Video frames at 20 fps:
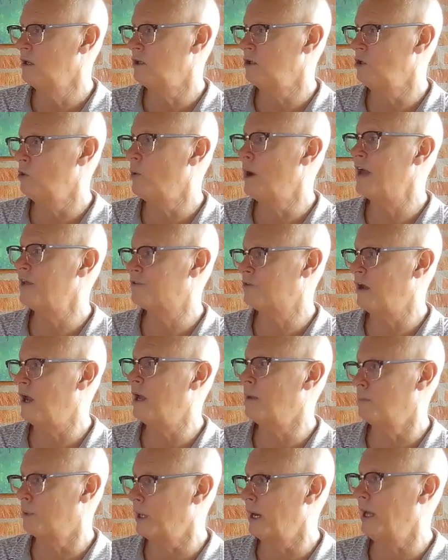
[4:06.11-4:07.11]
USA
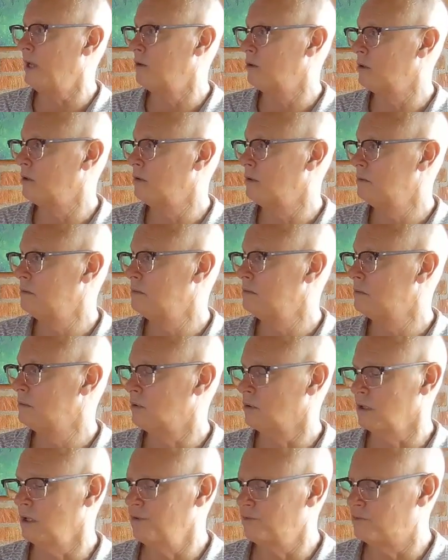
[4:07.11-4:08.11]
brand. Or
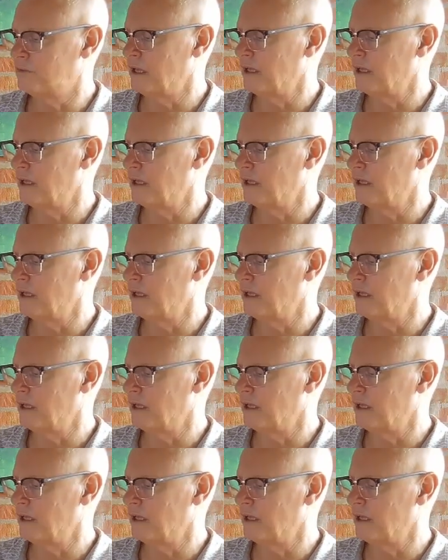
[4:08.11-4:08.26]
at least